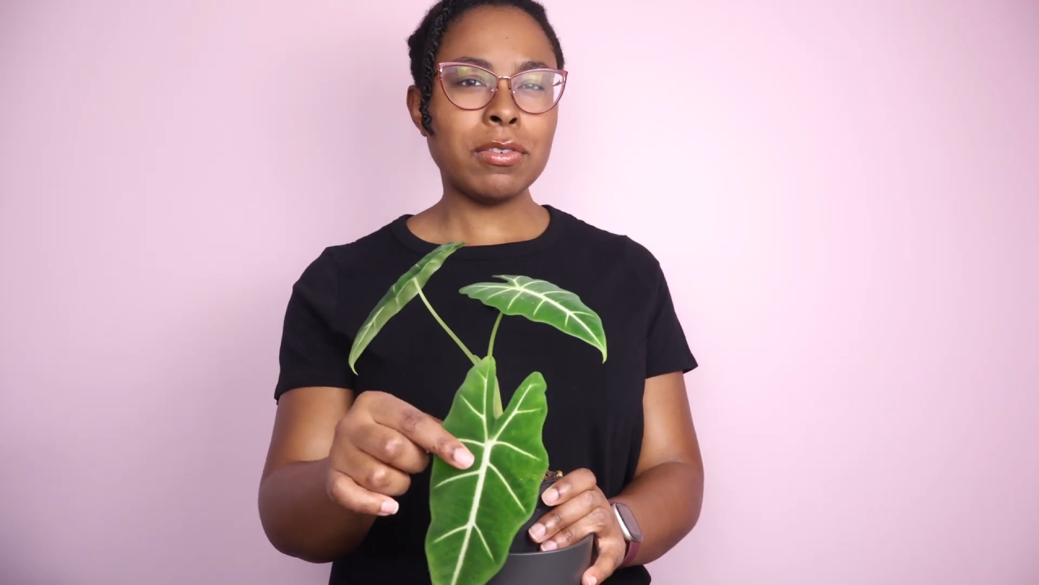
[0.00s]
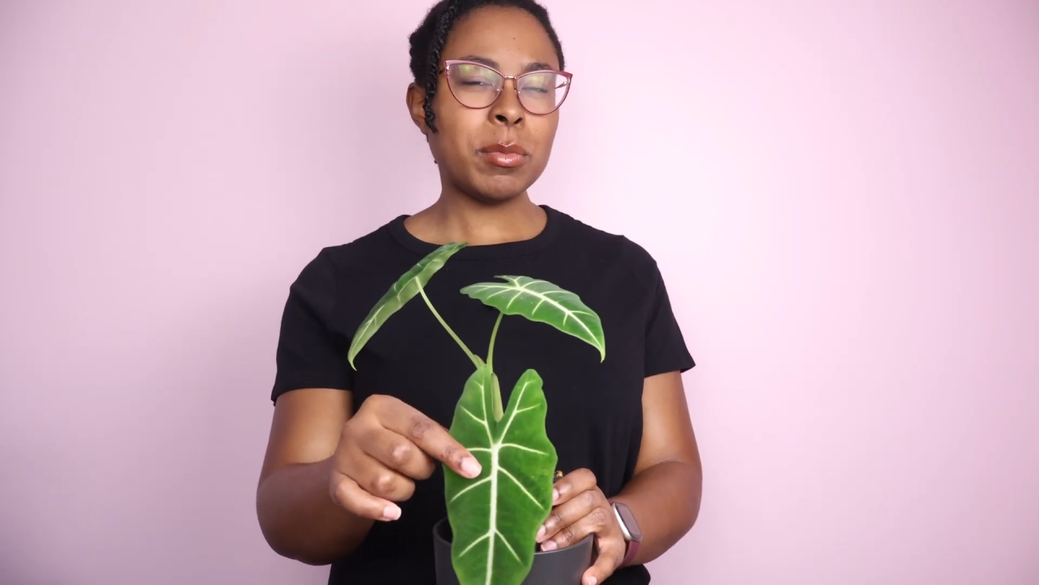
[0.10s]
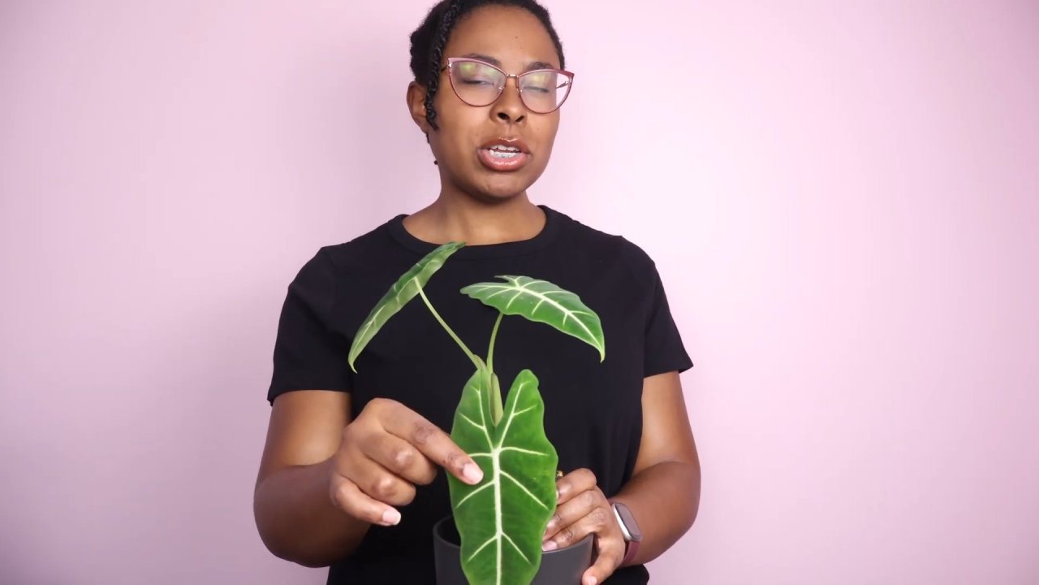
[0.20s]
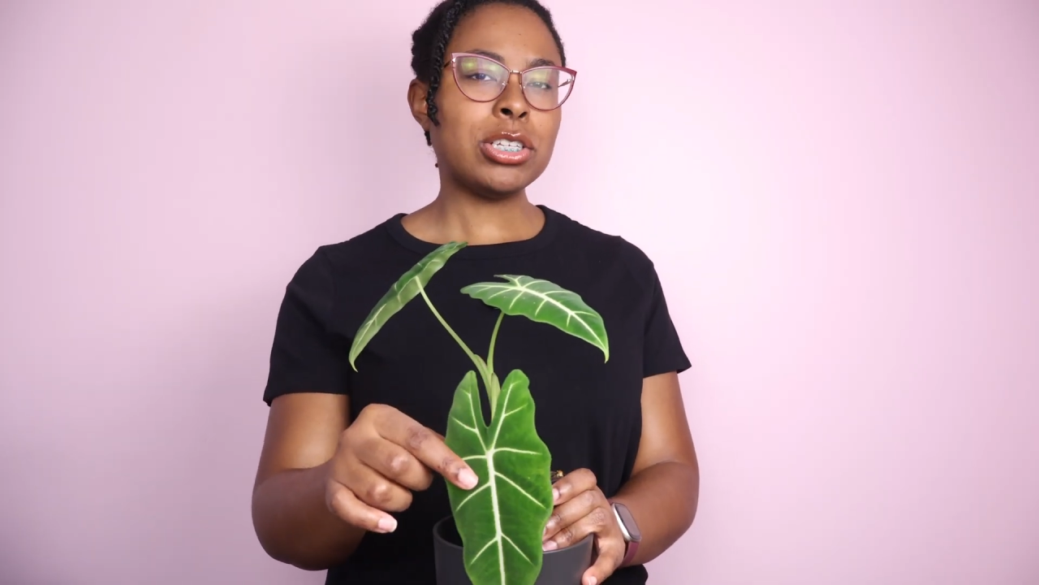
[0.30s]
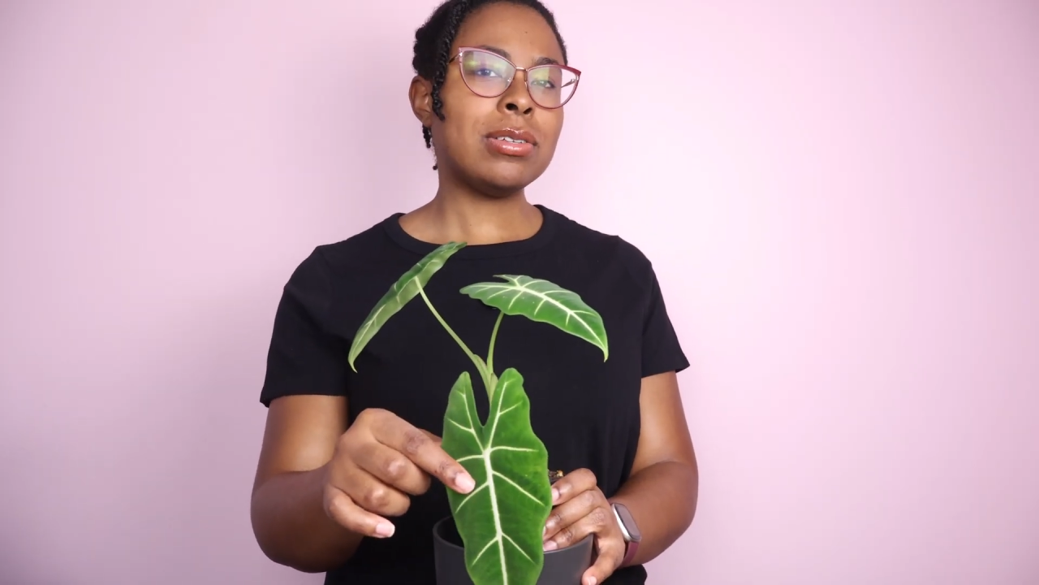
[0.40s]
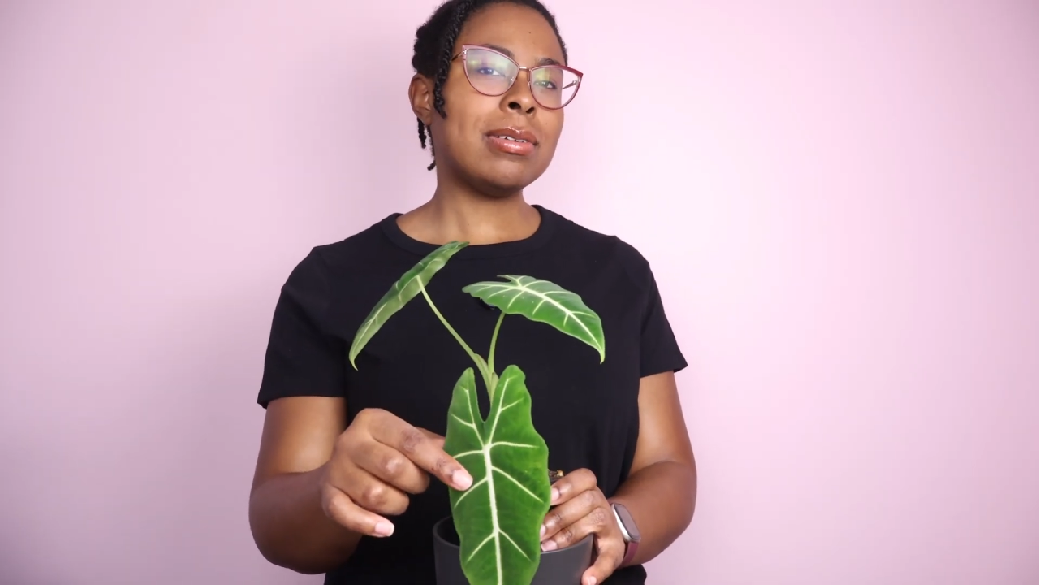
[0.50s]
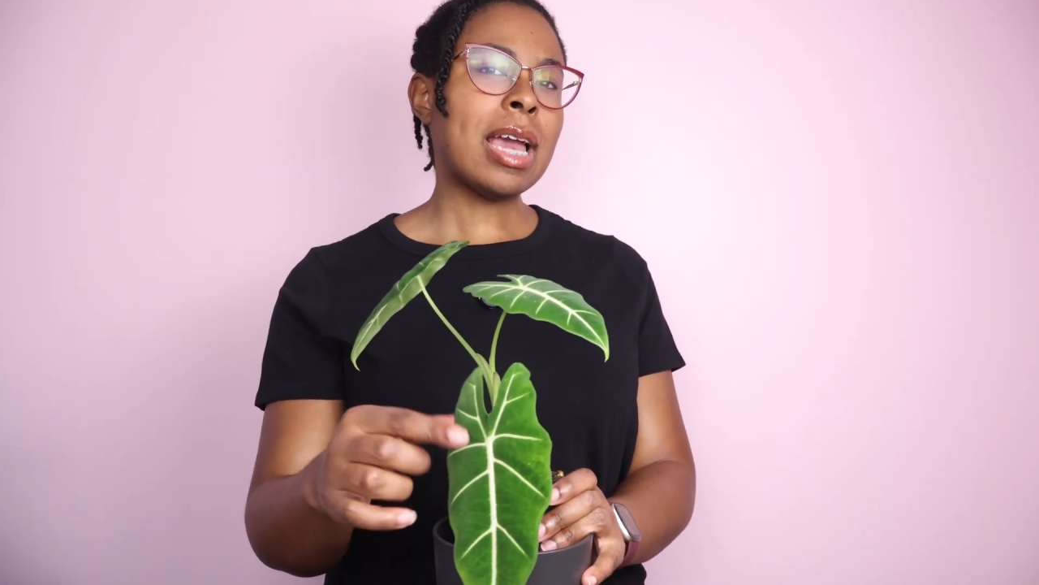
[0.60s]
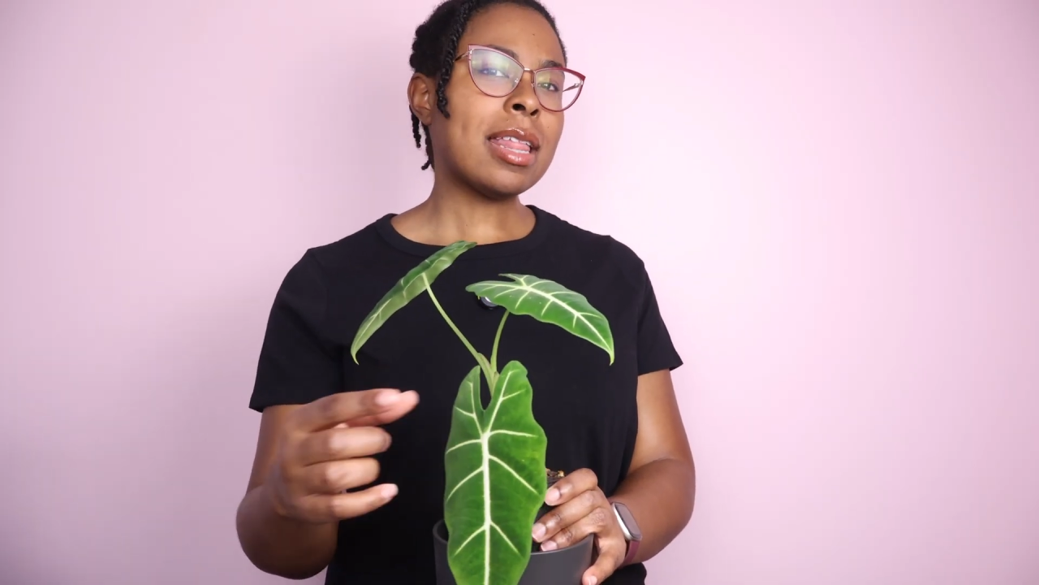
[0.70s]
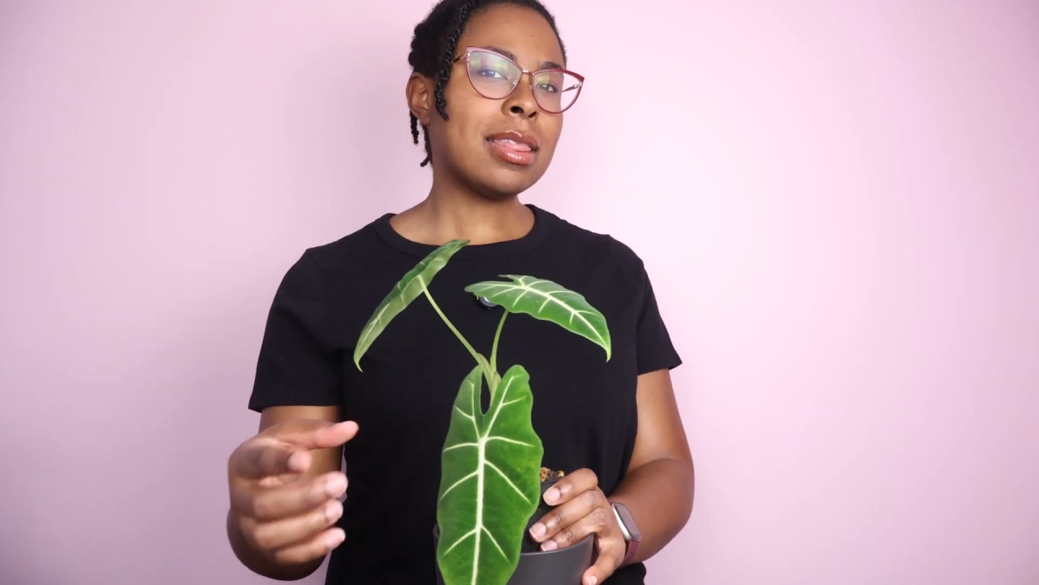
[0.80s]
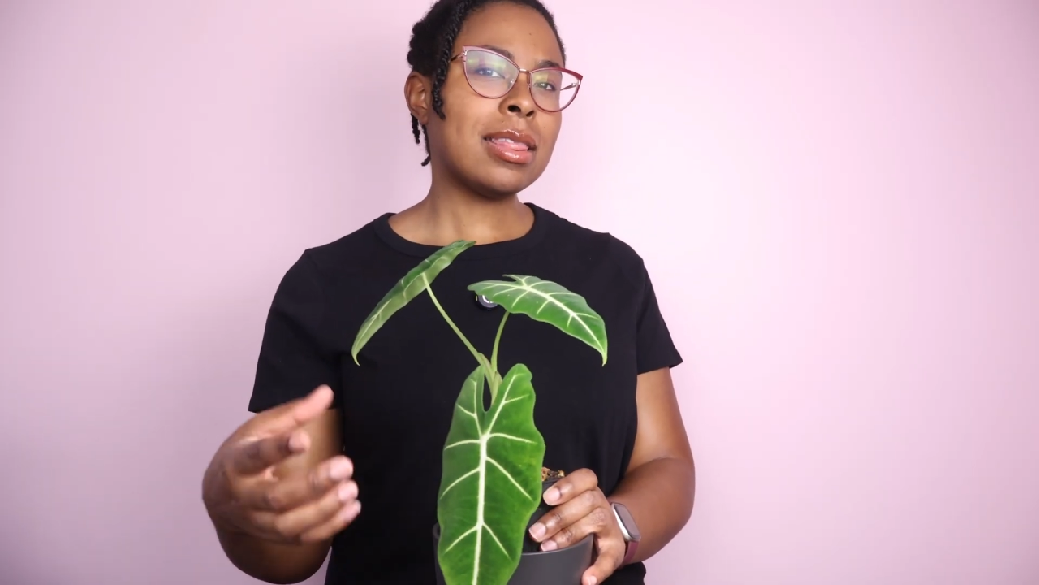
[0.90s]
for me to
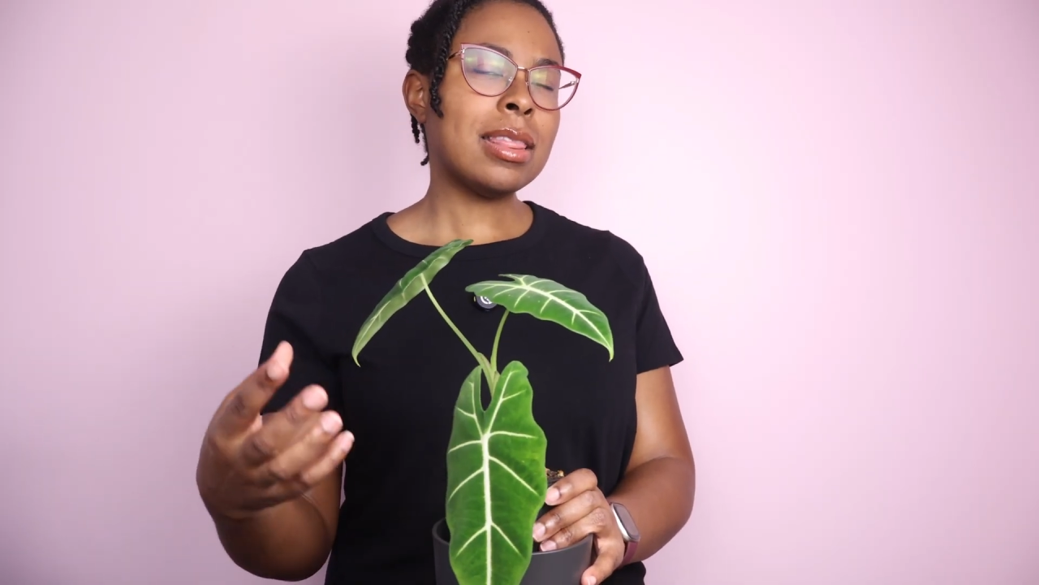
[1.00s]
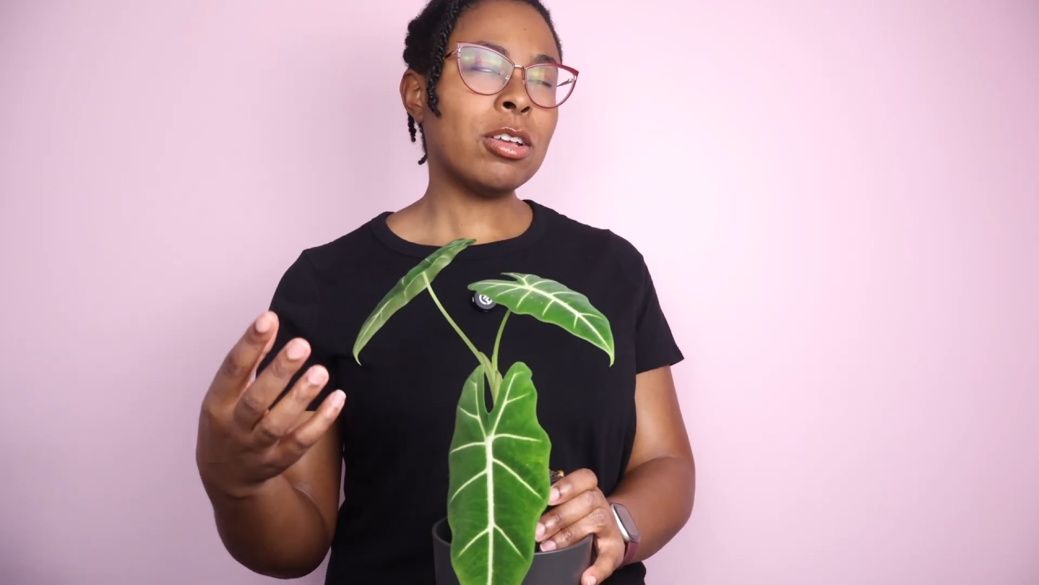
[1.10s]
get